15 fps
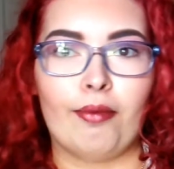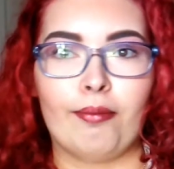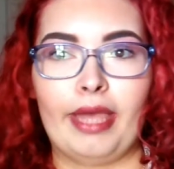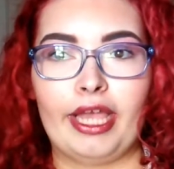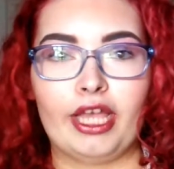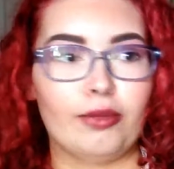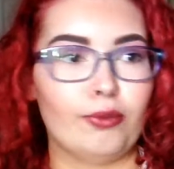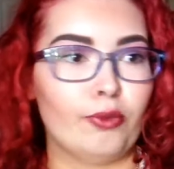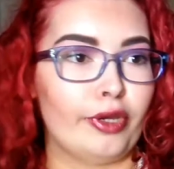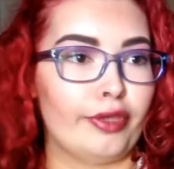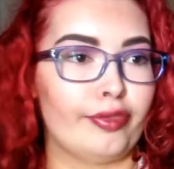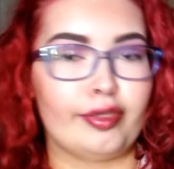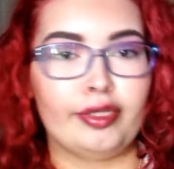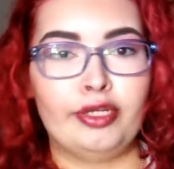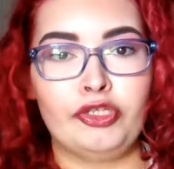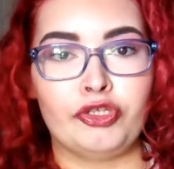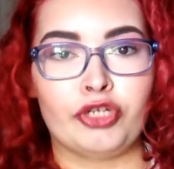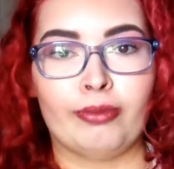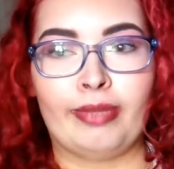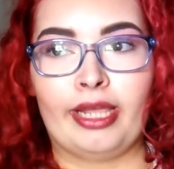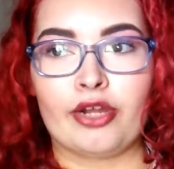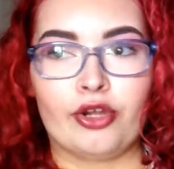Mega Moist
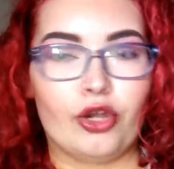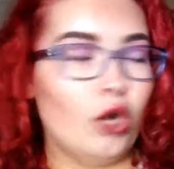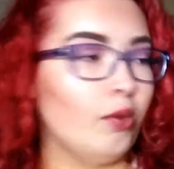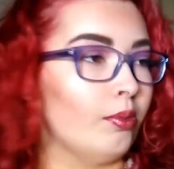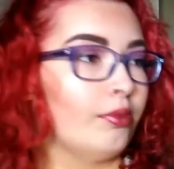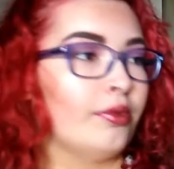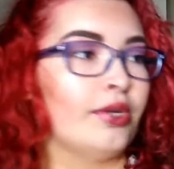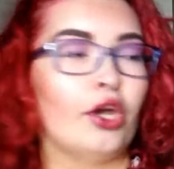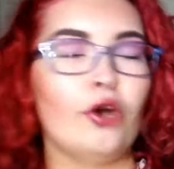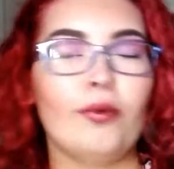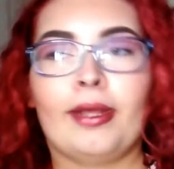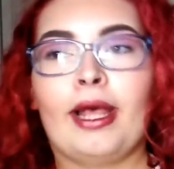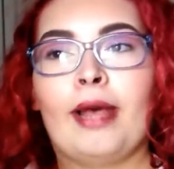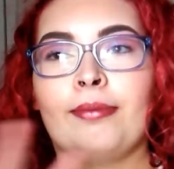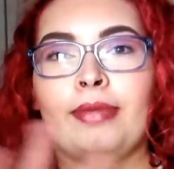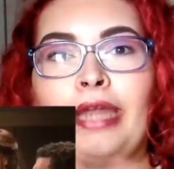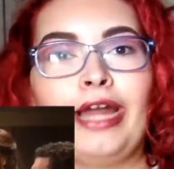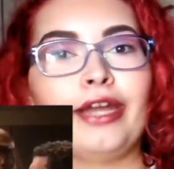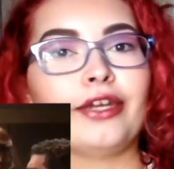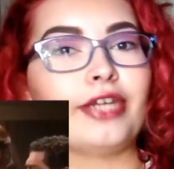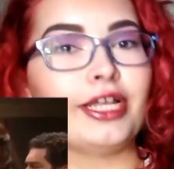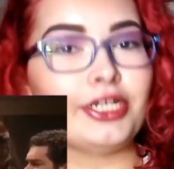Conditioner, I'm like, nope, I'm
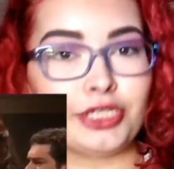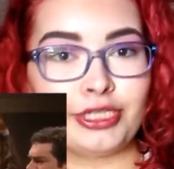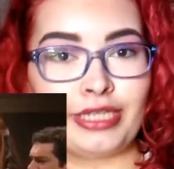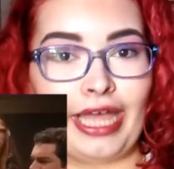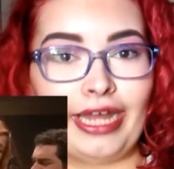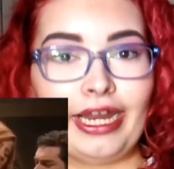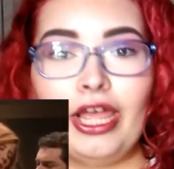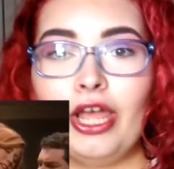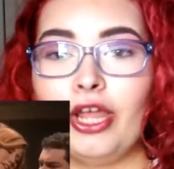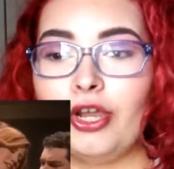not touching that.